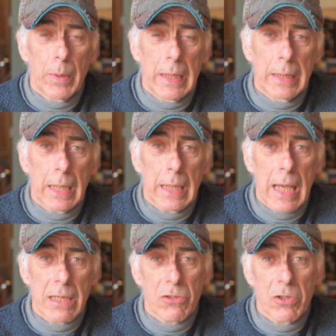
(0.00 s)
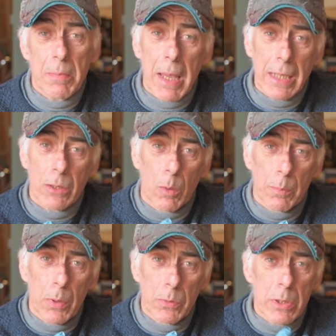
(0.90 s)
and that has three main
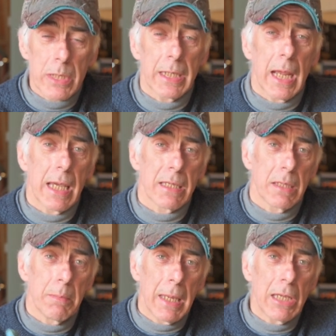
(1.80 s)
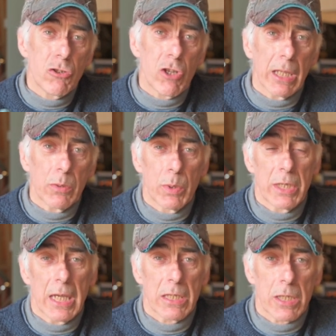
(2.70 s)
components. It has the main jet,
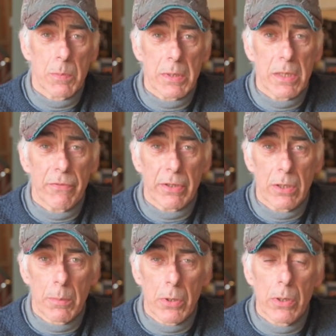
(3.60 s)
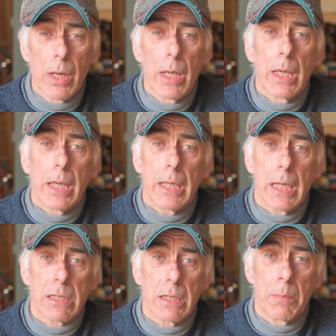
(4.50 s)
which has a specific number. It
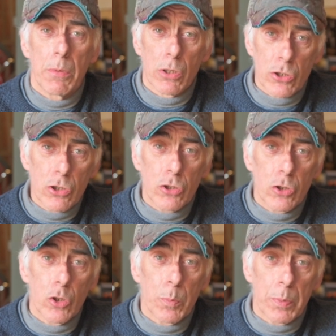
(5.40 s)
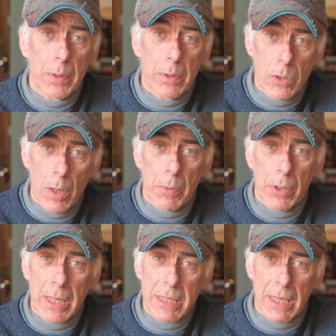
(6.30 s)
has an emulsion tube number
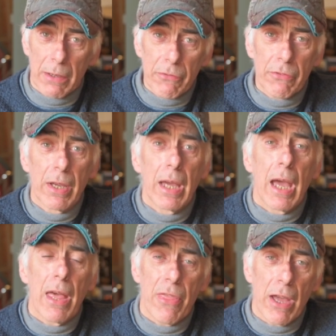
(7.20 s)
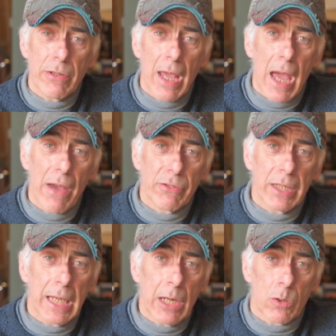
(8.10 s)
itself. And then you have
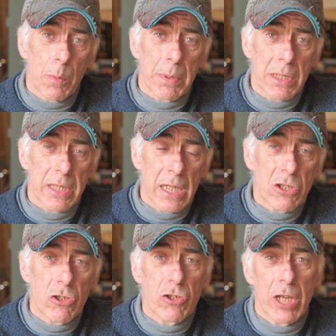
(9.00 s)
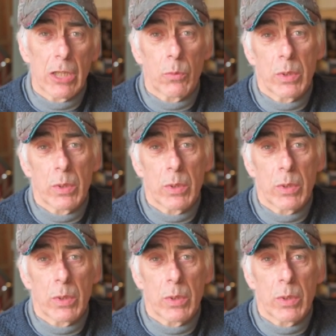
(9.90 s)
the air compensation jet,